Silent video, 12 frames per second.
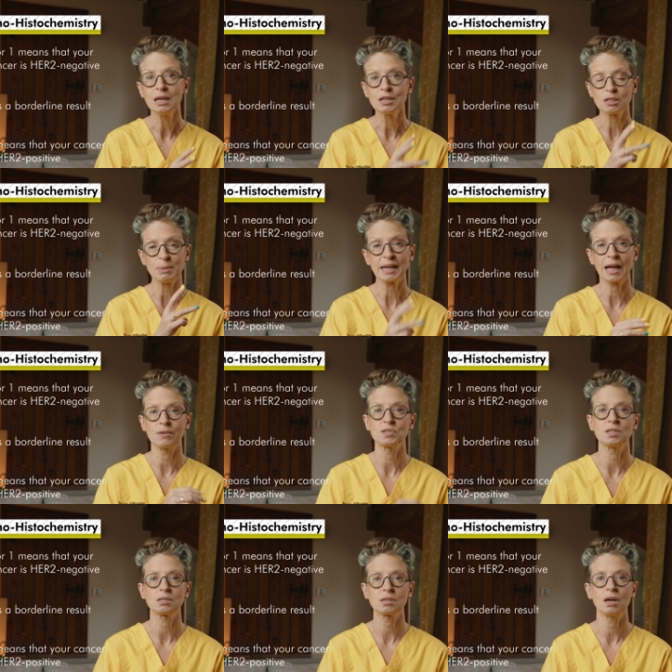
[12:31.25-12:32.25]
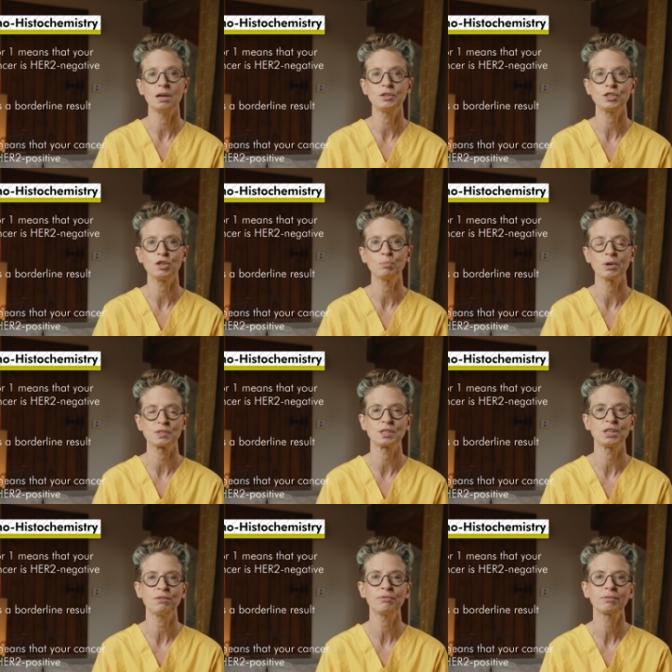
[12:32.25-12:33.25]
to be counted as HER2
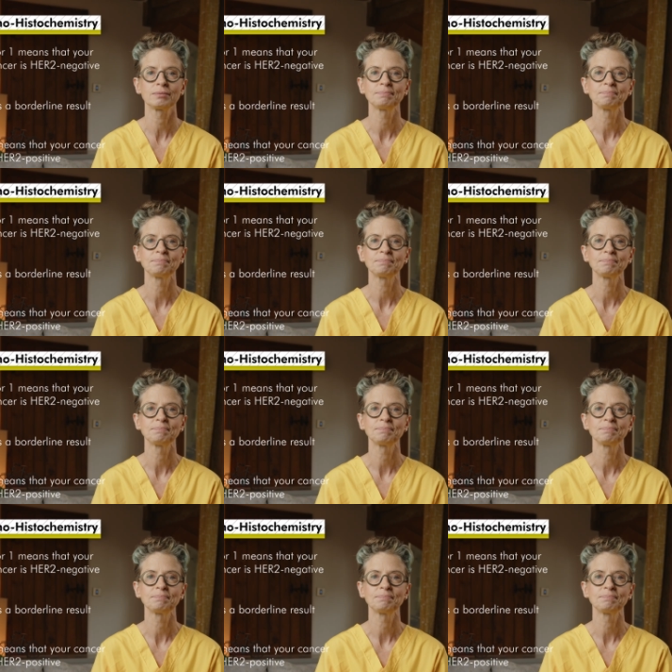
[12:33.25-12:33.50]
positive,